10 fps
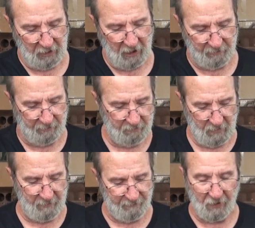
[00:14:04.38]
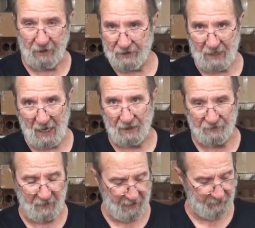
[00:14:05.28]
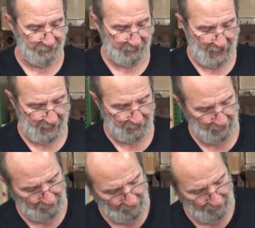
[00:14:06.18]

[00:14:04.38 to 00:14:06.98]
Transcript: I'm I'm very satisfied with that.